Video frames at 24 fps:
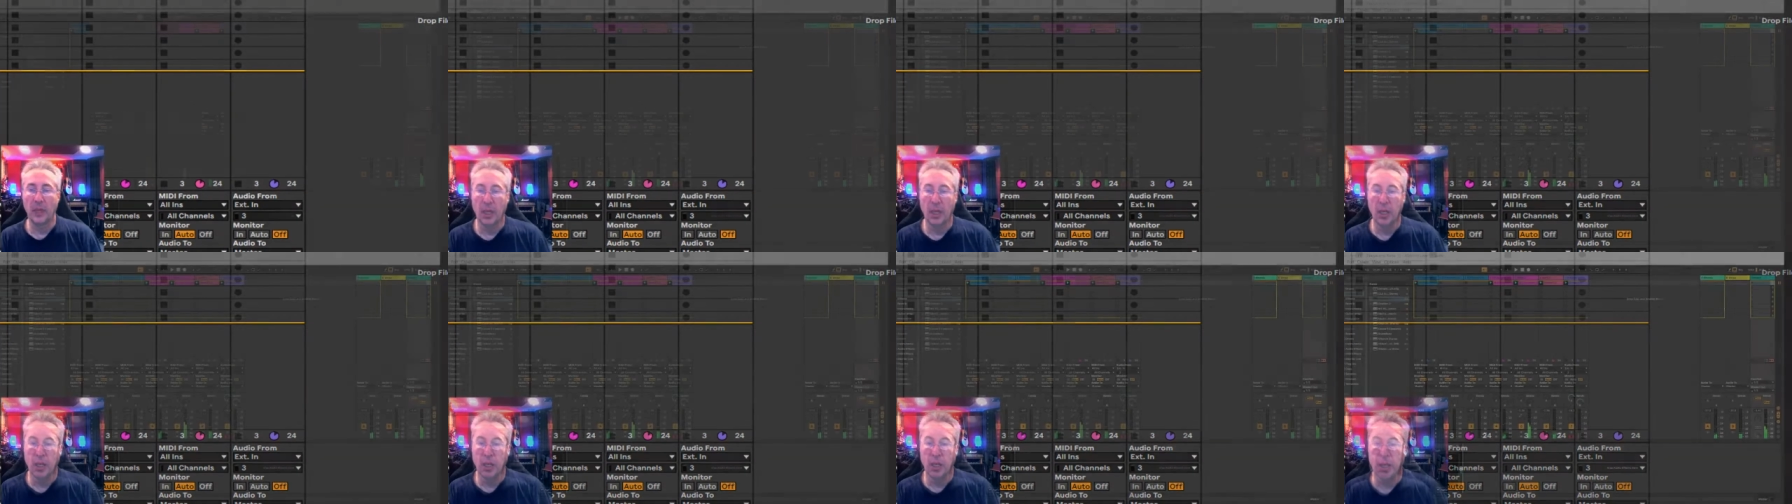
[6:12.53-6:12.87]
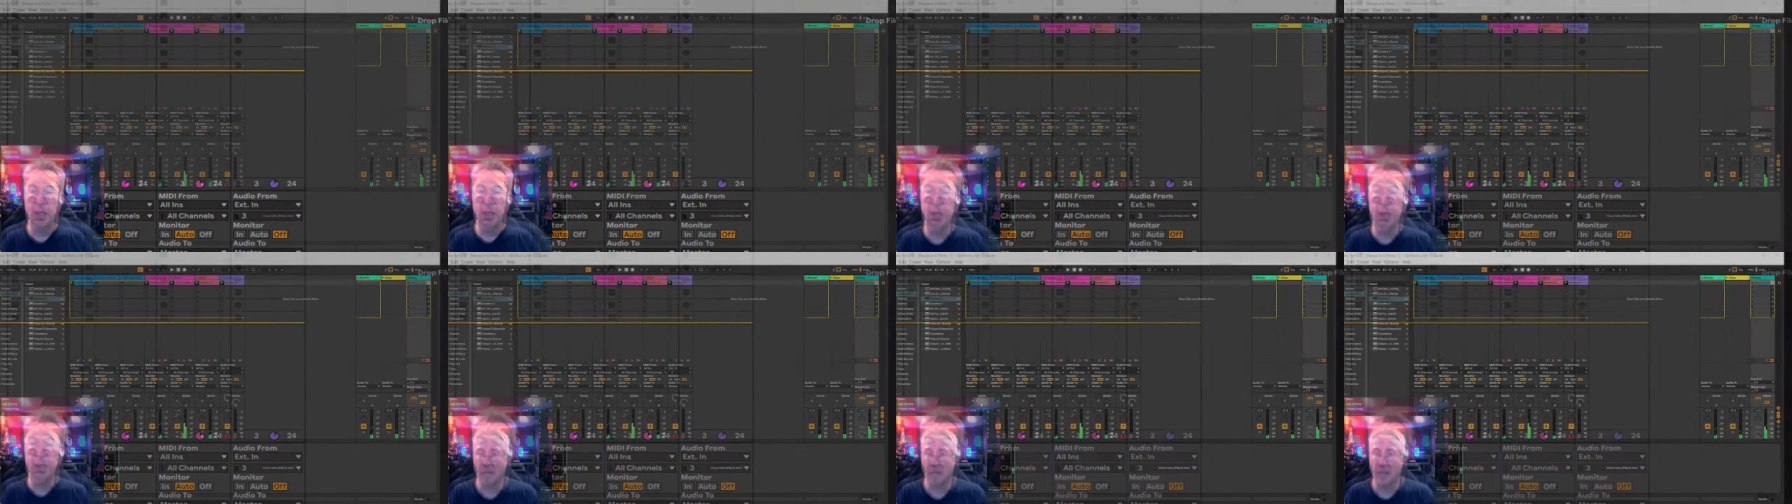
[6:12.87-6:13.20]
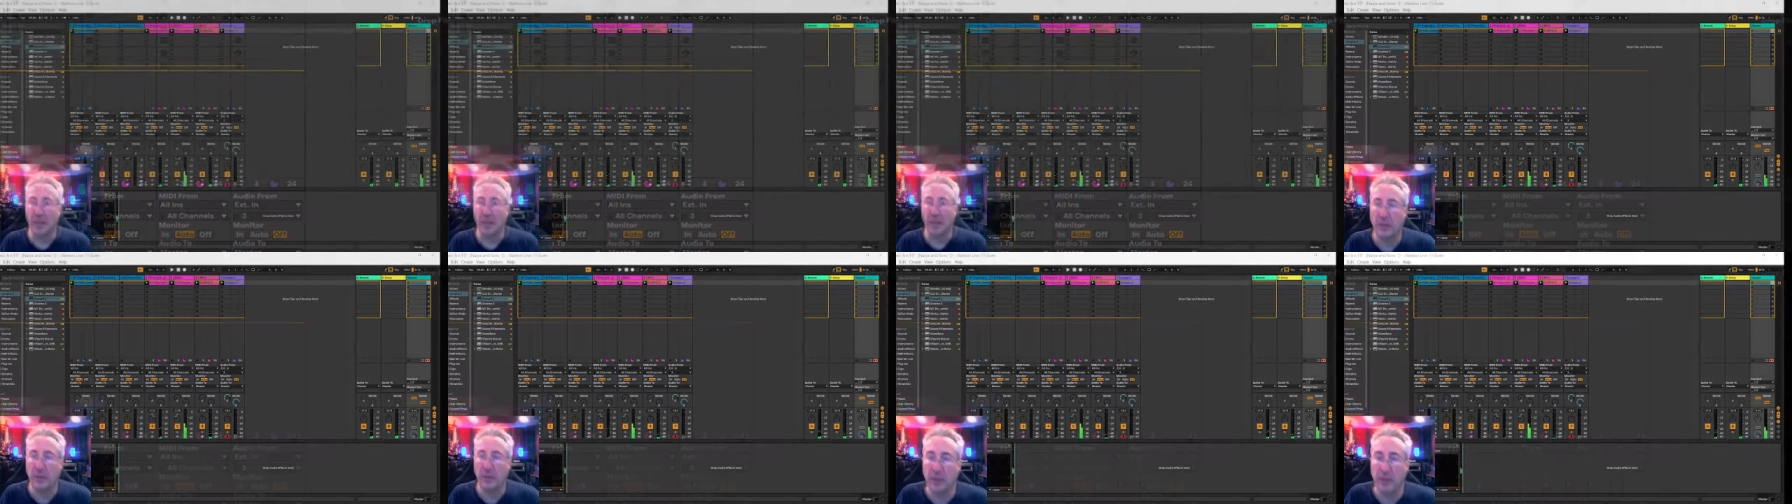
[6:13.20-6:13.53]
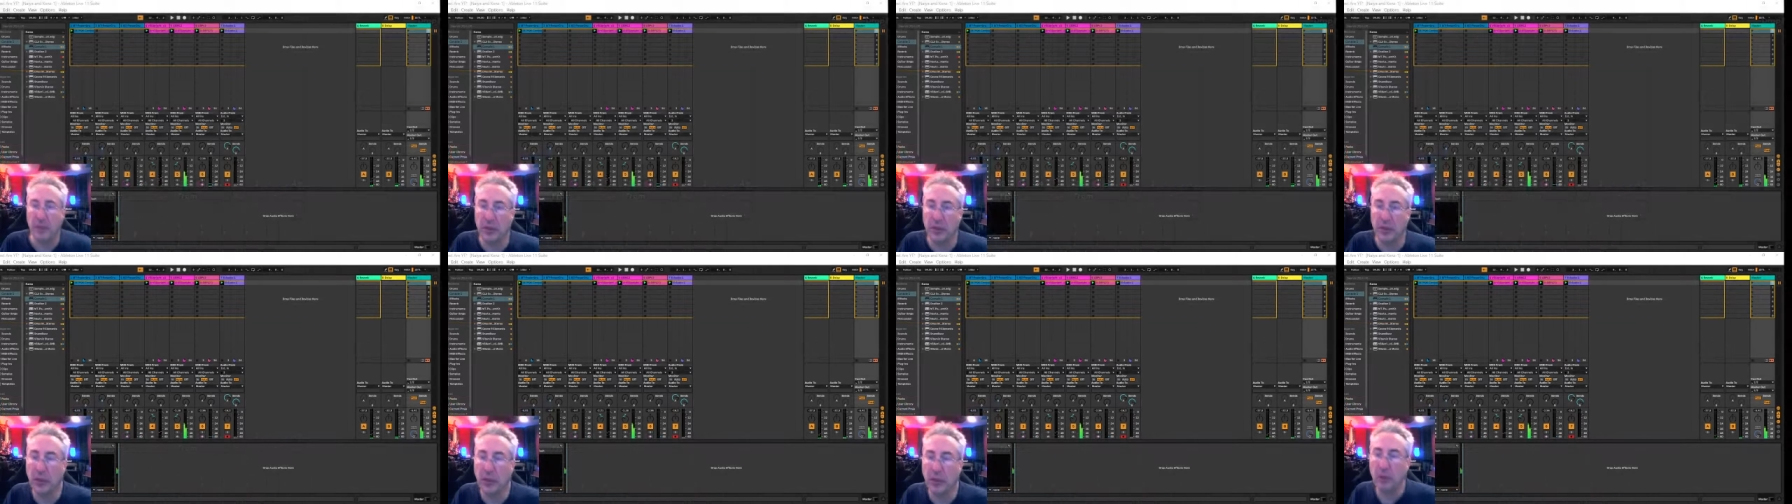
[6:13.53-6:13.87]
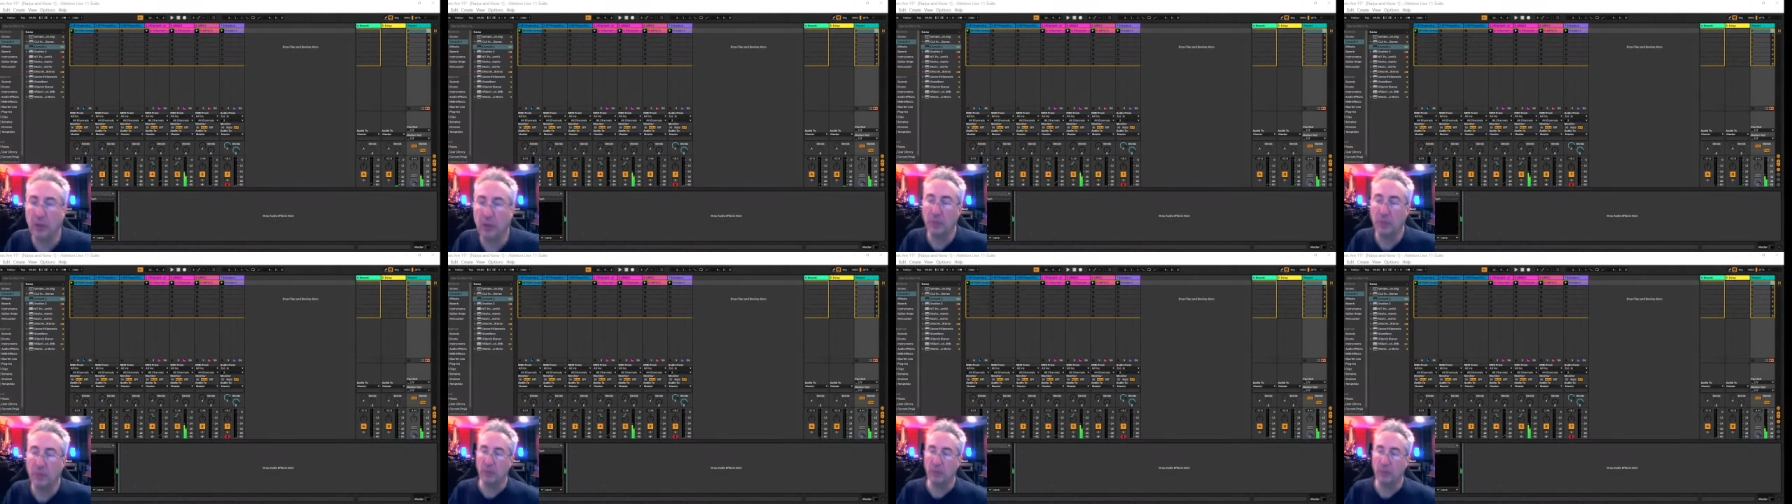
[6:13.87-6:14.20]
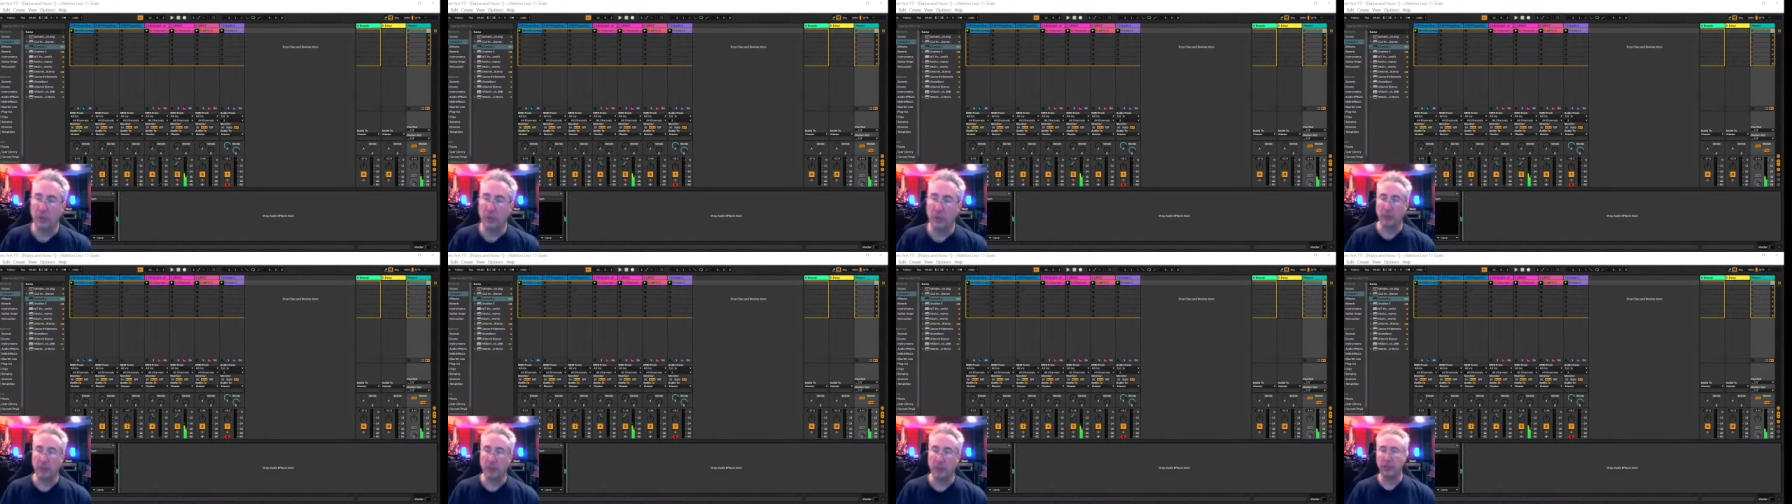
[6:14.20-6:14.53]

Okay, so what I was